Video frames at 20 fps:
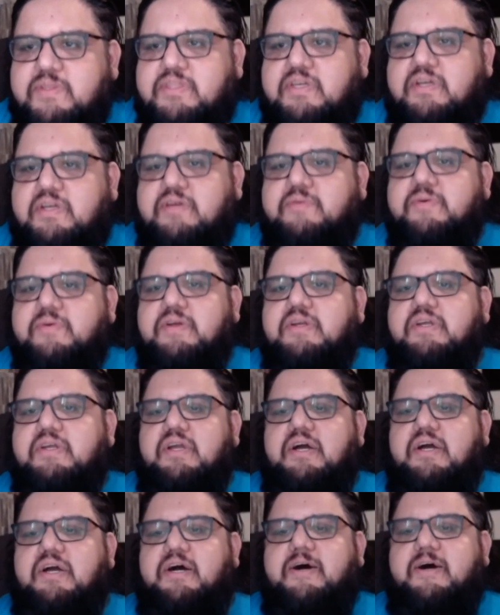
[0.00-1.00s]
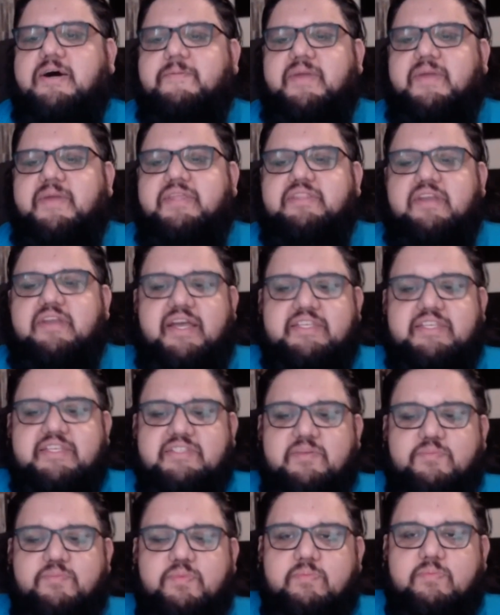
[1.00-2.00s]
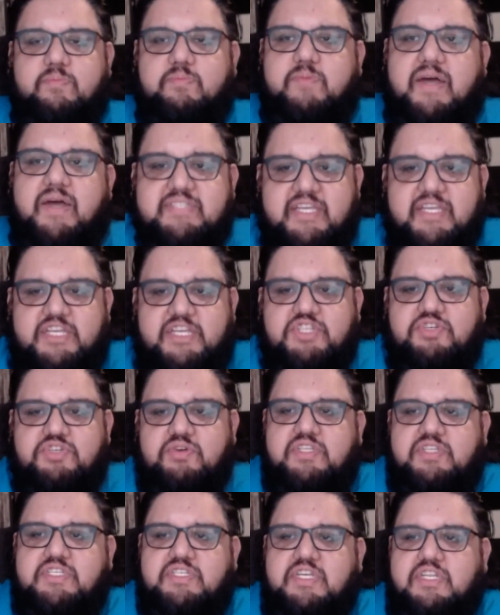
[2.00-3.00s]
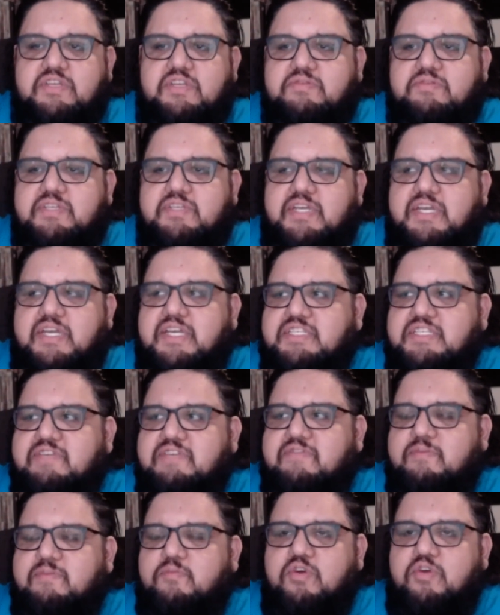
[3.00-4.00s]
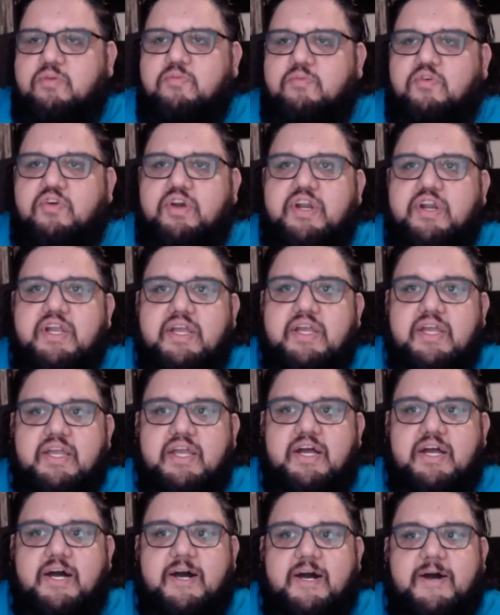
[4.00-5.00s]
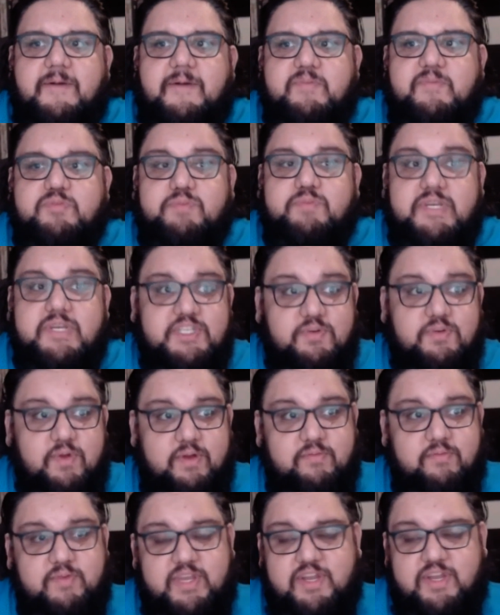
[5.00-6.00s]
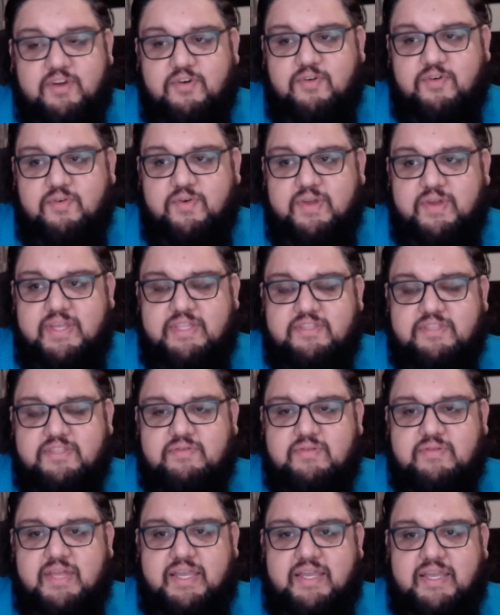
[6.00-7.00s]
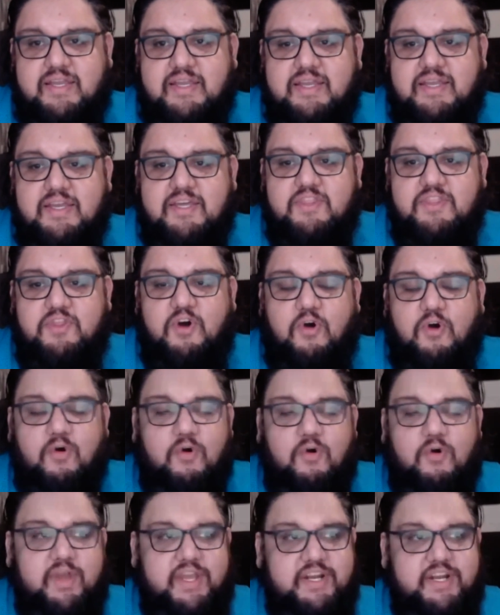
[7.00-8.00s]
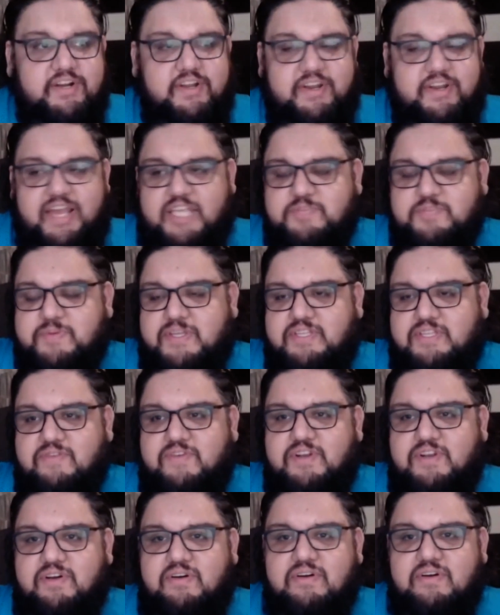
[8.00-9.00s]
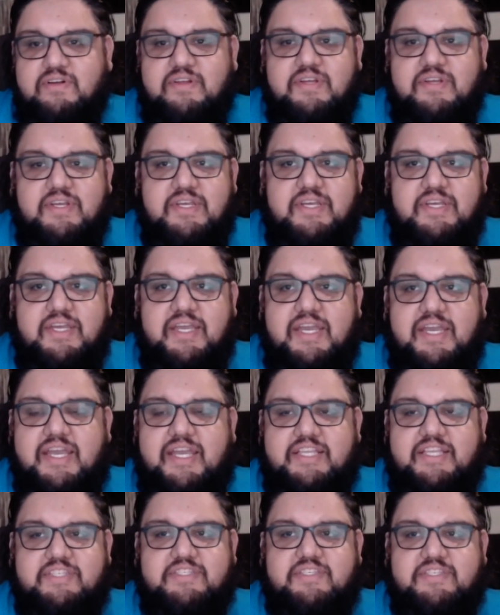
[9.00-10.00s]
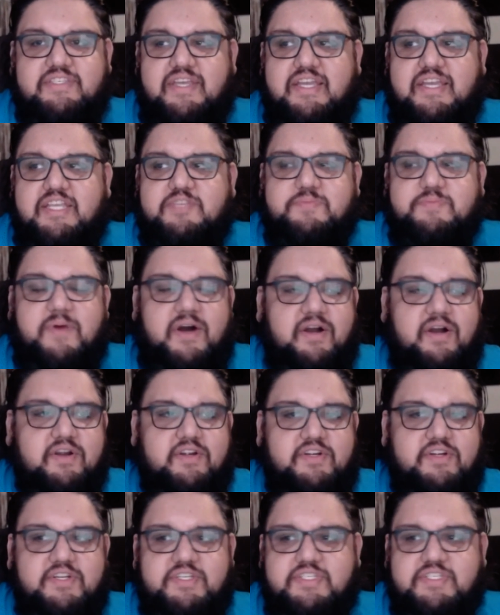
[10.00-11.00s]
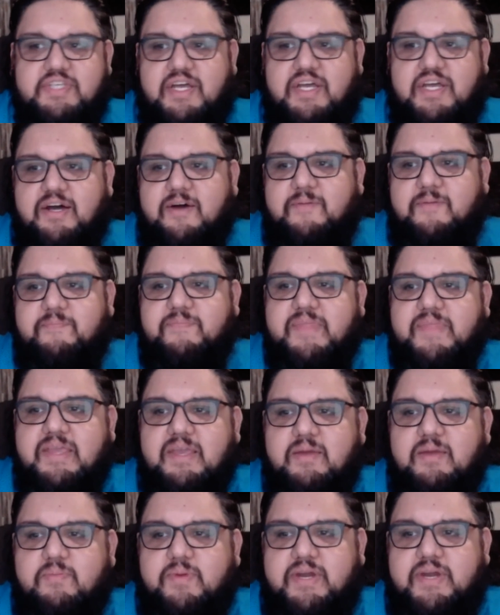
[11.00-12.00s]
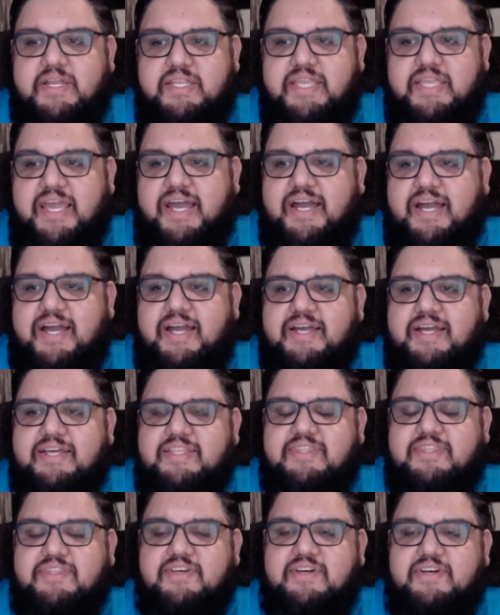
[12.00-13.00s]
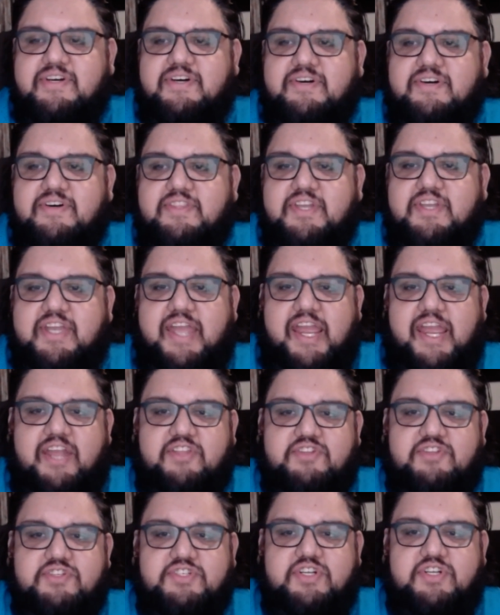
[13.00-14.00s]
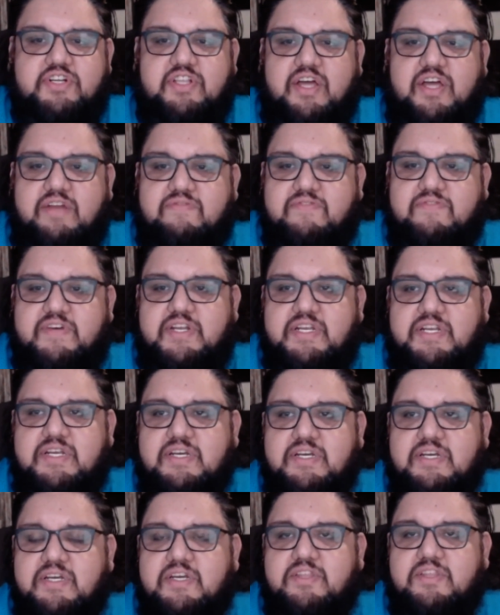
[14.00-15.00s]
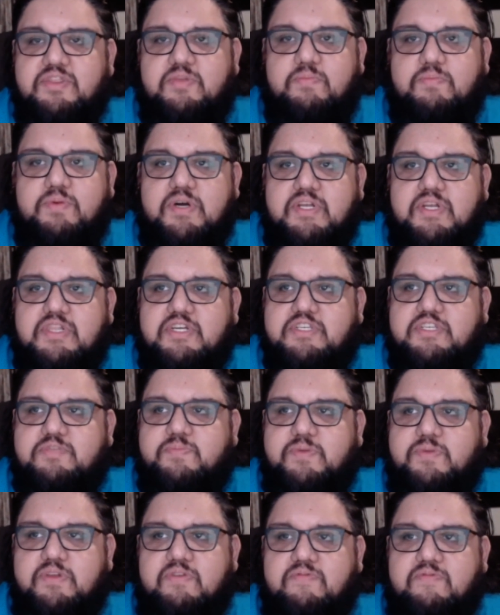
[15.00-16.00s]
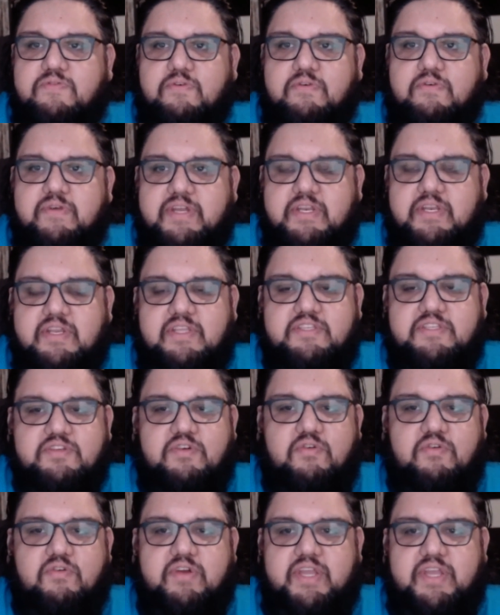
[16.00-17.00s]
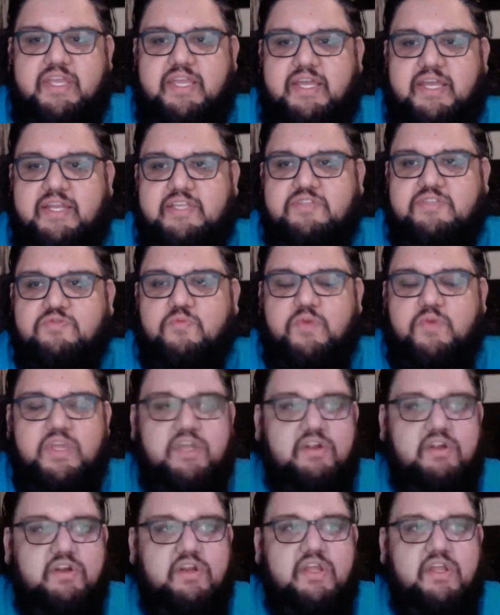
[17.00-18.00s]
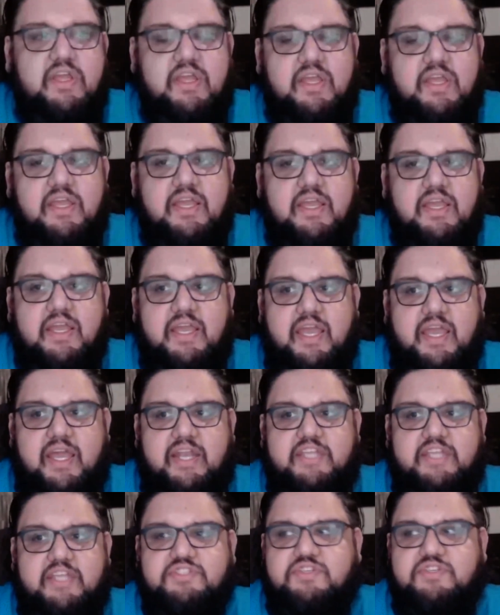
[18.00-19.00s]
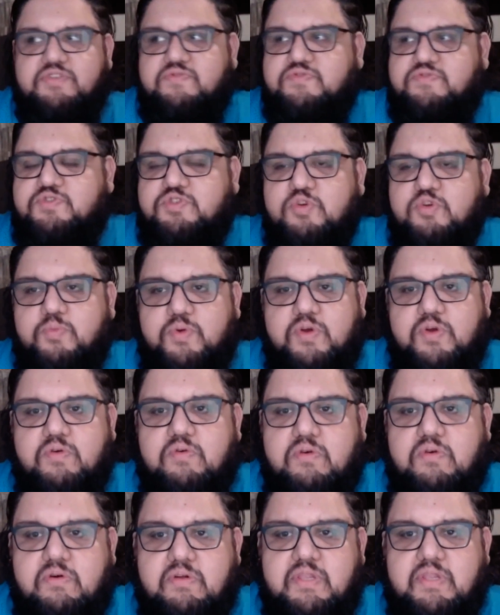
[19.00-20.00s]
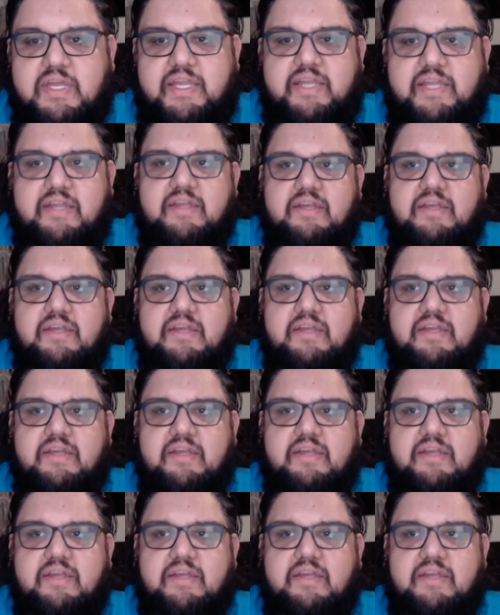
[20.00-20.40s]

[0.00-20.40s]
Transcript: there. And as the issue continues, it gets even more and more, especially when we go into like the whole internet aspect of it all. It gets bonkers. But yeah, the characters are a lot of fun. The book looks beautiful, and it's gory, and it's weird, and it's just super cool. Like,